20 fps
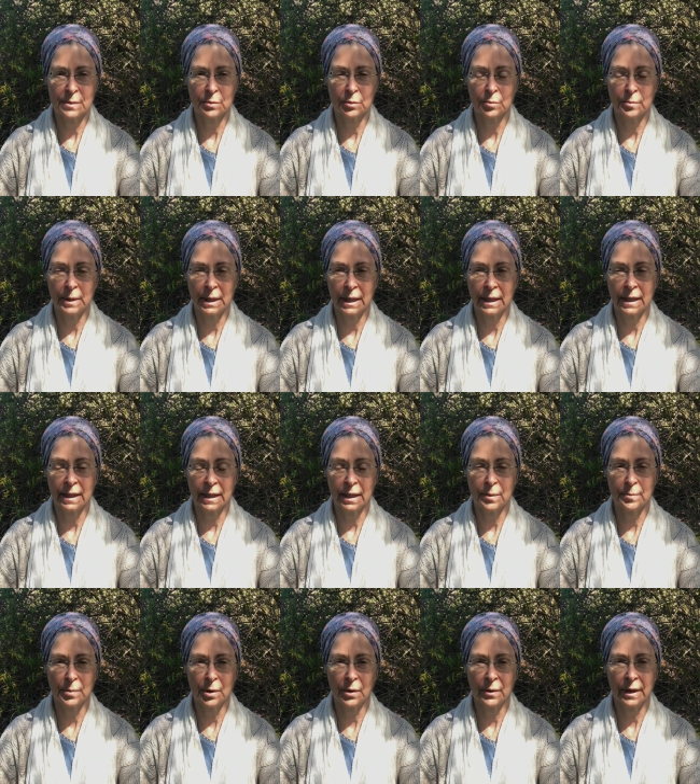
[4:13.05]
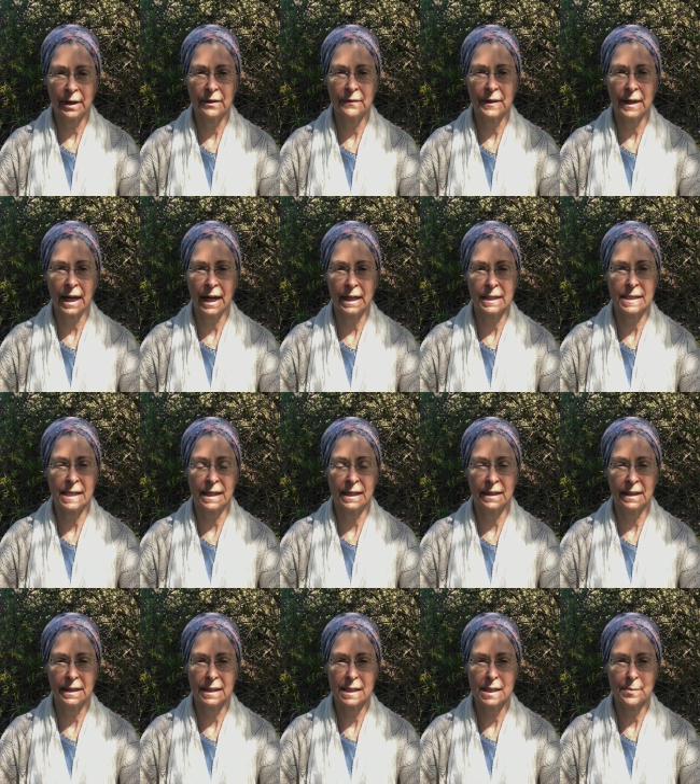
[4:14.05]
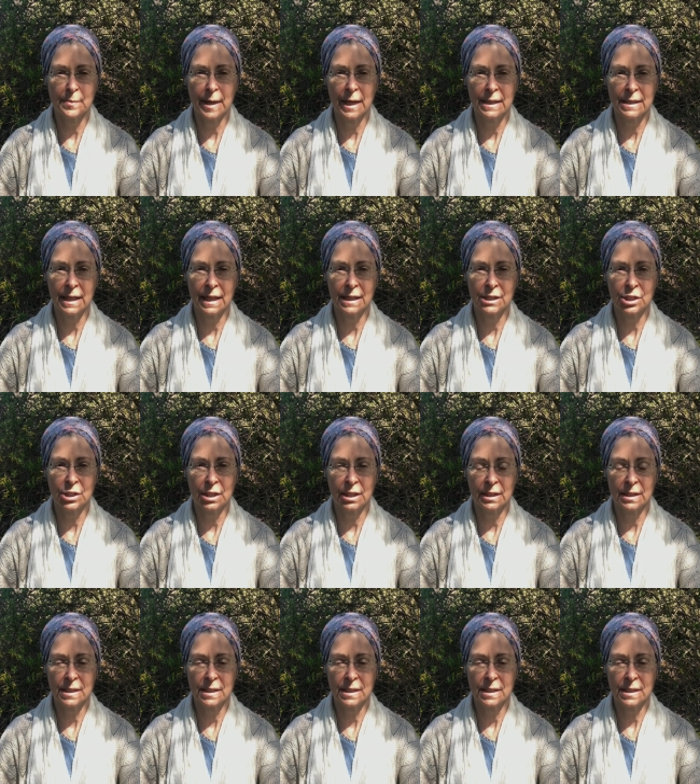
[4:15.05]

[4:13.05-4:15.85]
will be the component of the exhale in this meditation.